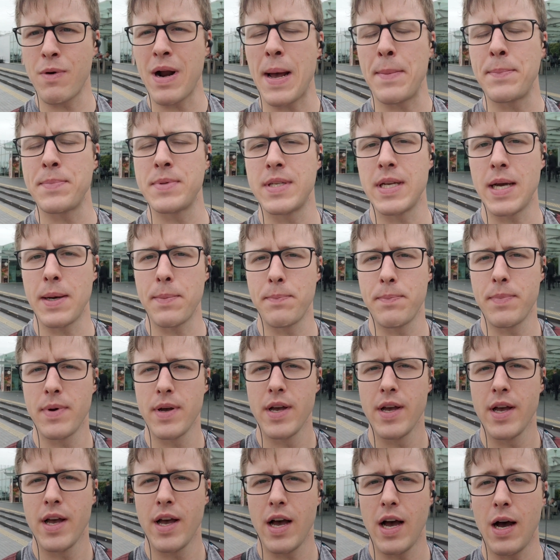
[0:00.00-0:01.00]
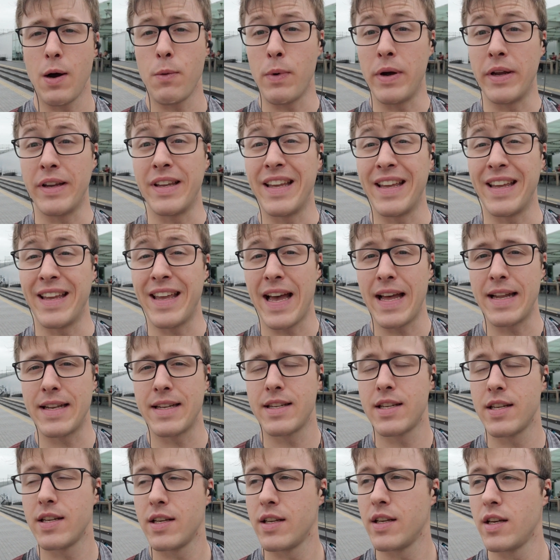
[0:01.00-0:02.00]
wraps up what you can get
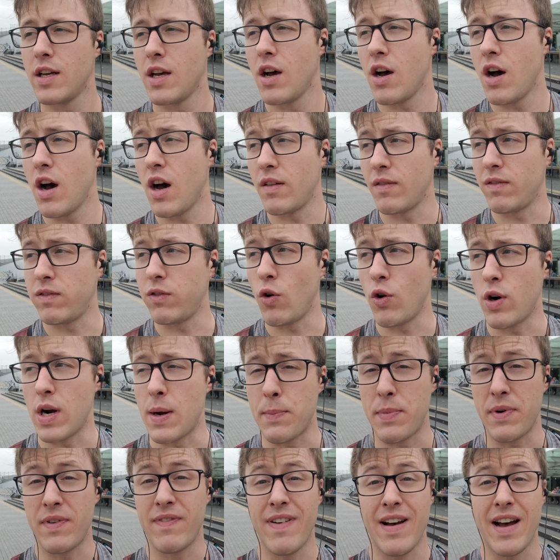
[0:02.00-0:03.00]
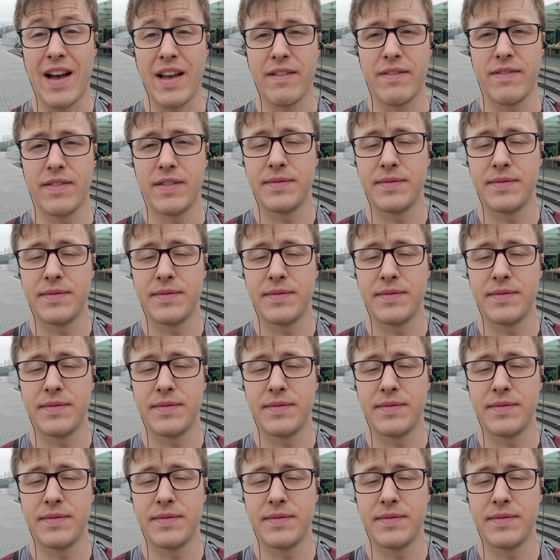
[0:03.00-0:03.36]
on floor number 5.